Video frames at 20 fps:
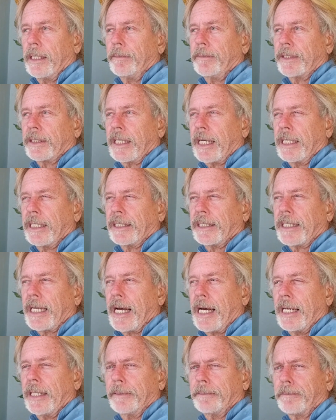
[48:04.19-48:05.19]
It's kind of
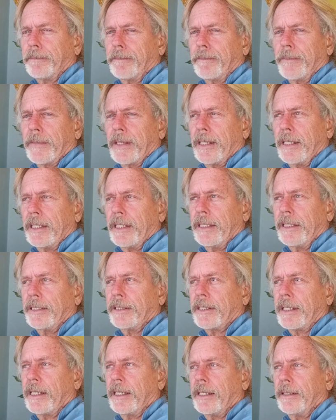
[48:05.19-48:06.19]
sad.
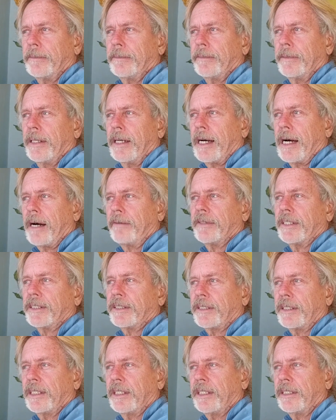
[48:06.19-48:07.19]
He's
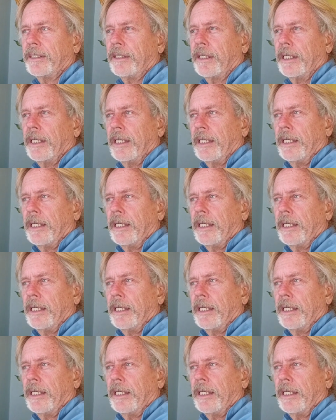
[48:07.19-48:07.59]
obviously